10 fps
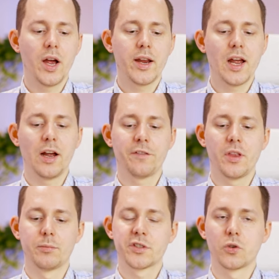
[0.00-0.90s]
I have
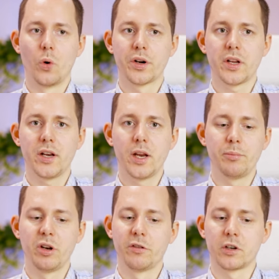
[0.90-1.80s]
them stored in a
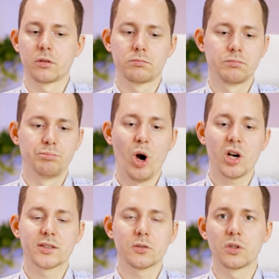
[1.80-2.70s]
bit of a
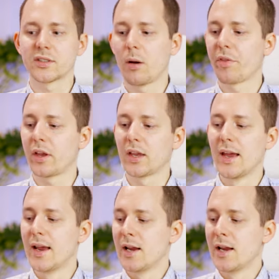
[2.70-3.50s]
box or something